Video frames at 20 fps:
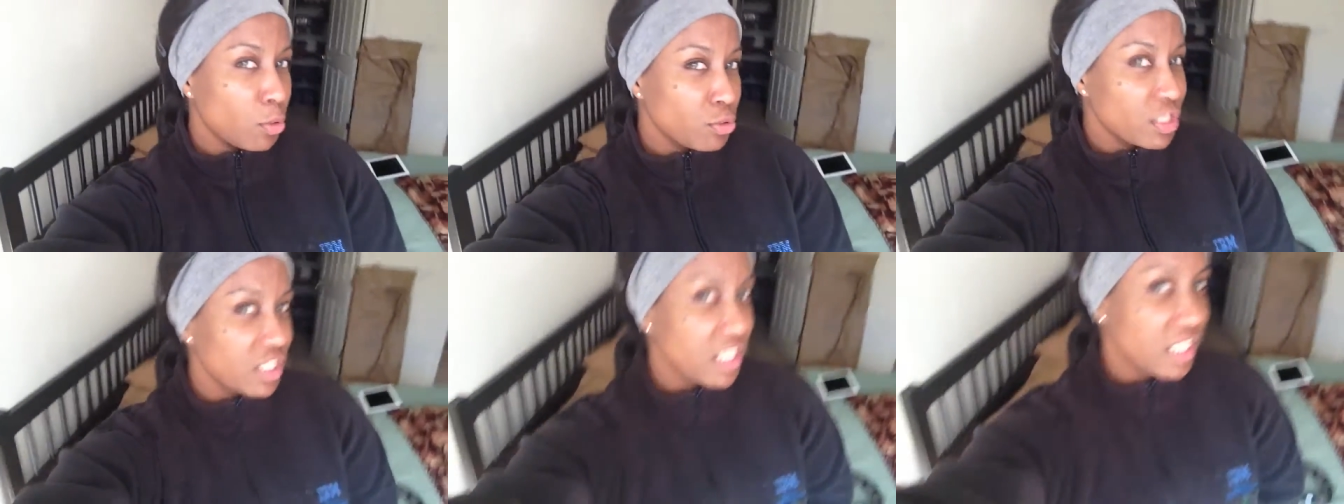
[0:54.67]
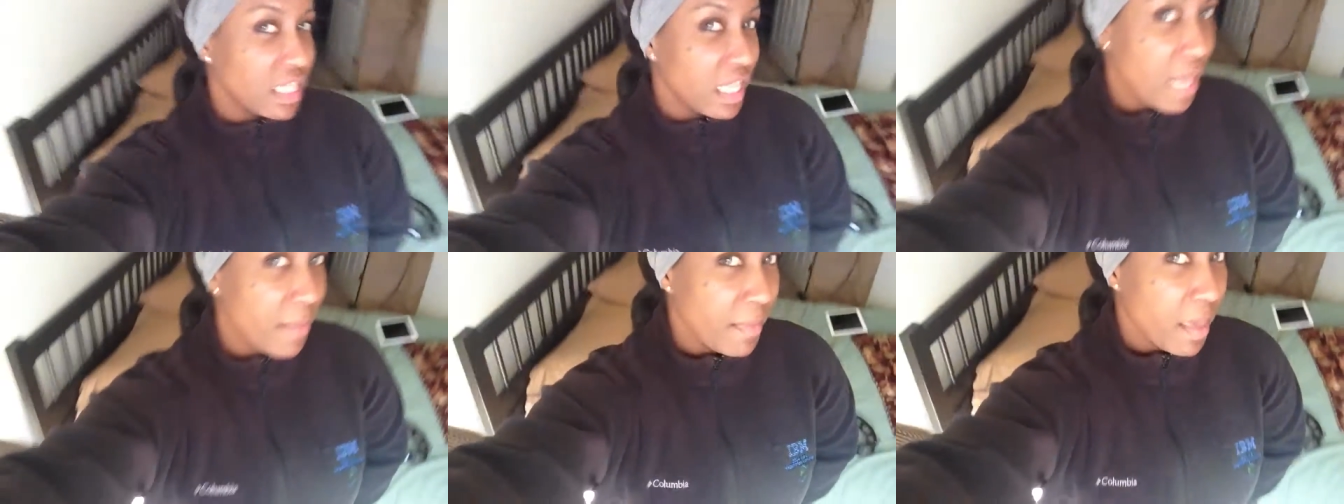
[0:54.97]

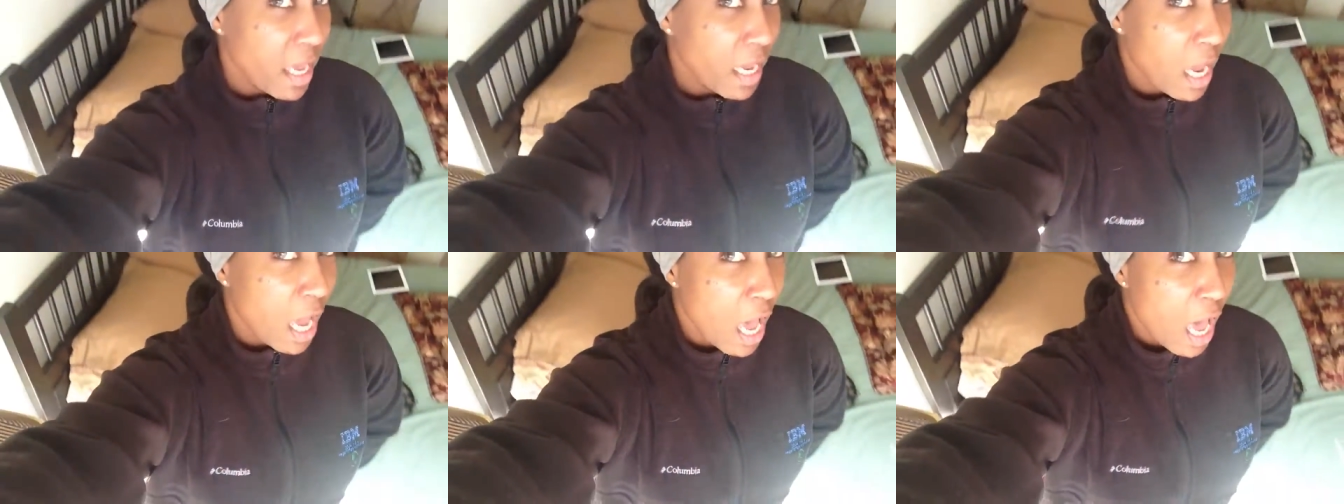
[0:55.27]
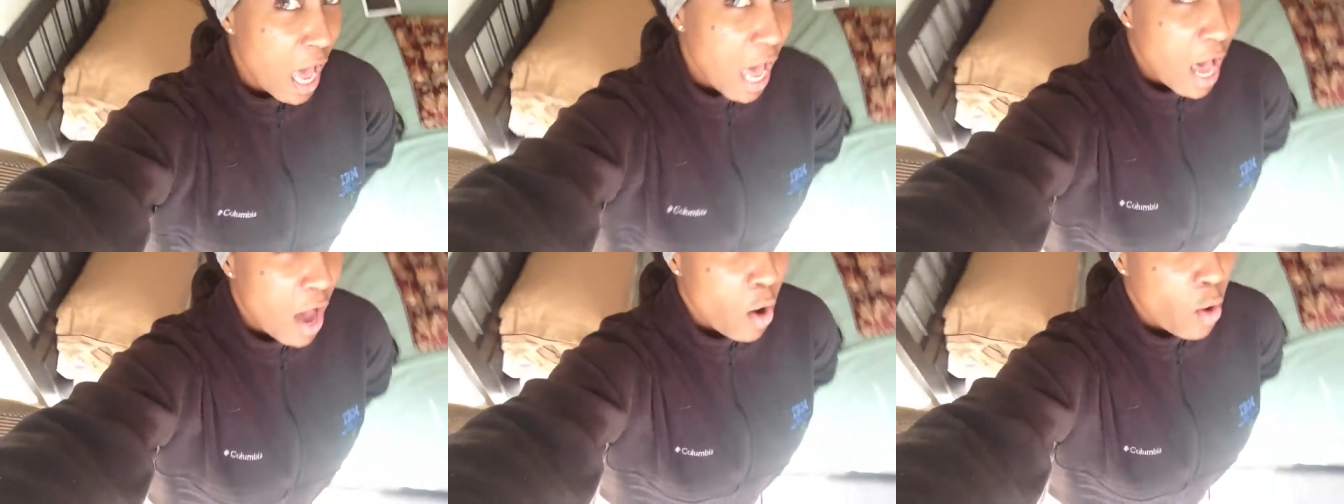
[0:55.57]
slimming.
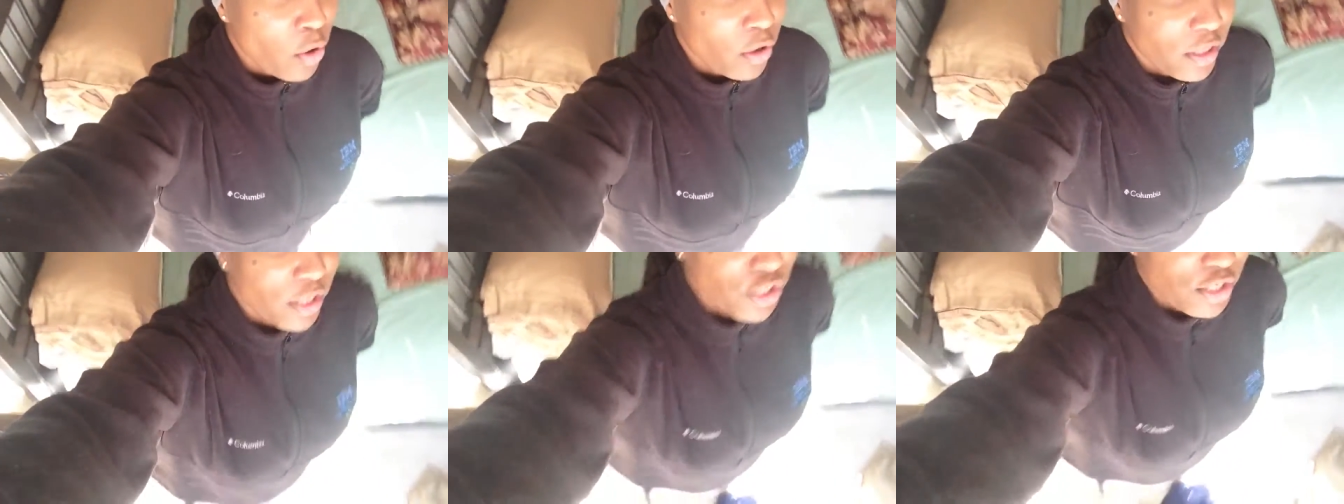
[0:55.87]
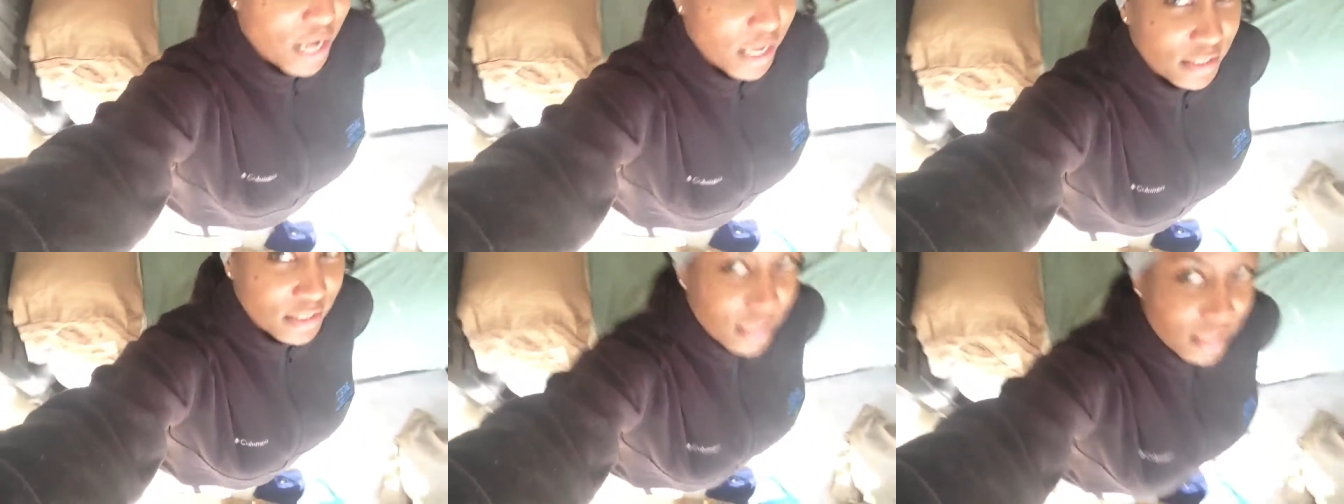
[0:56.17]
Or the
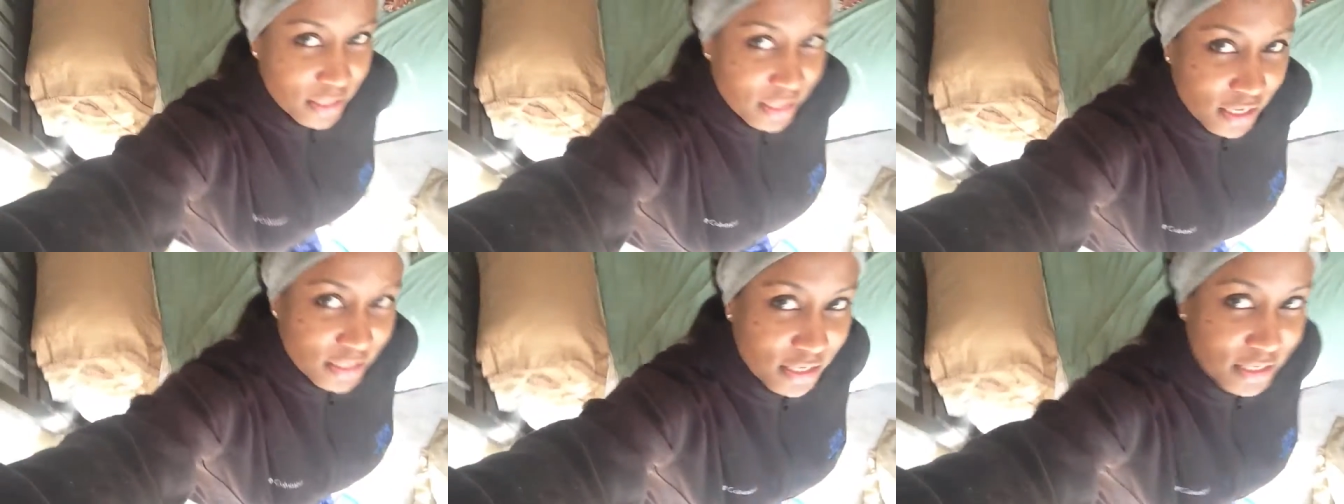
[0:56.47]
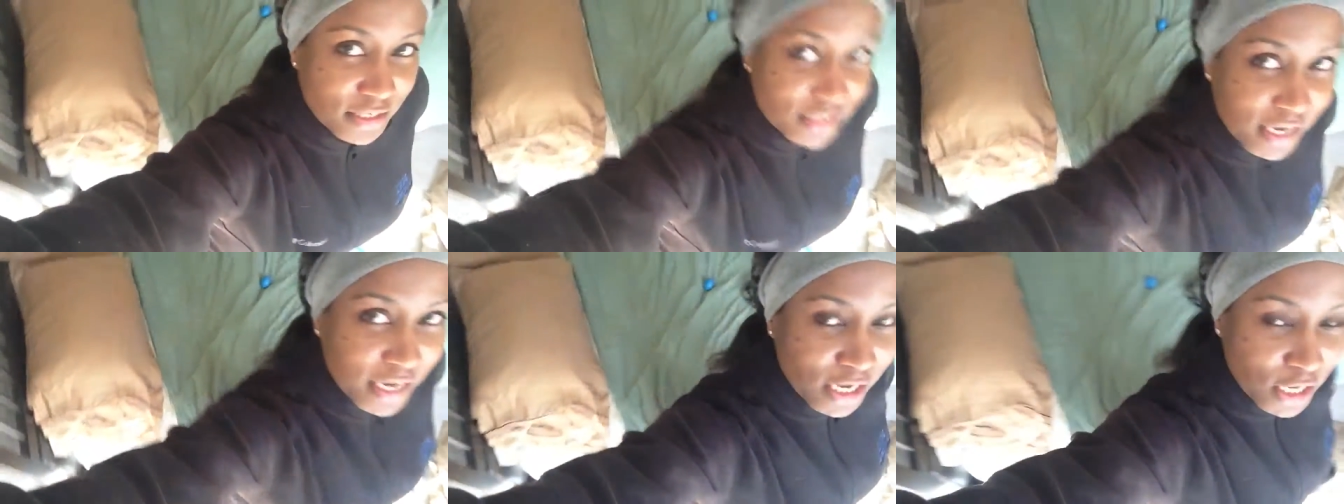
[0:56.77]
shots like this,
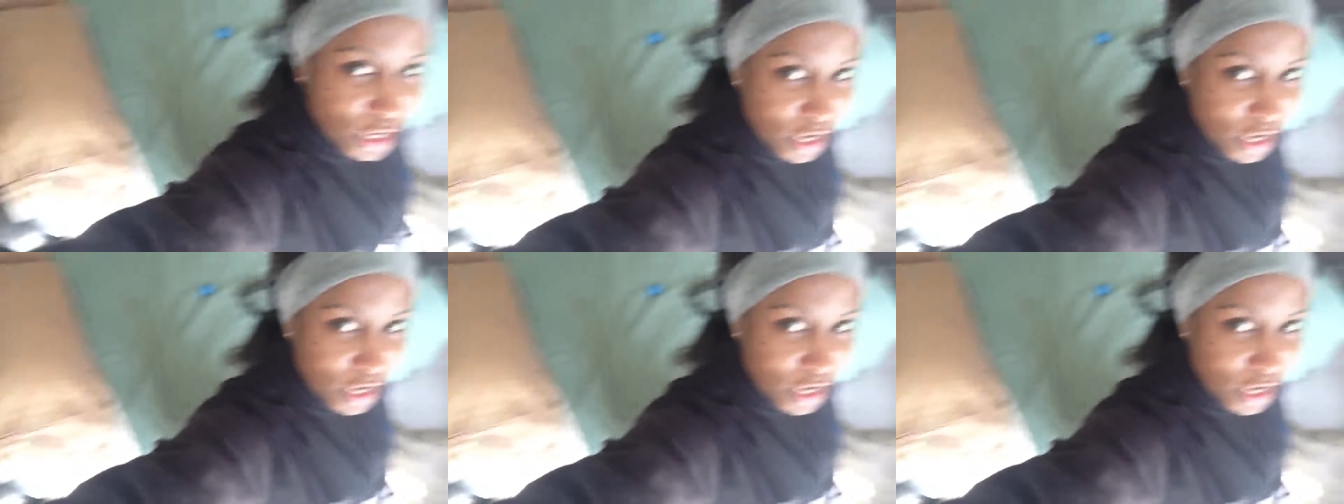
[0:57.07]
it's like,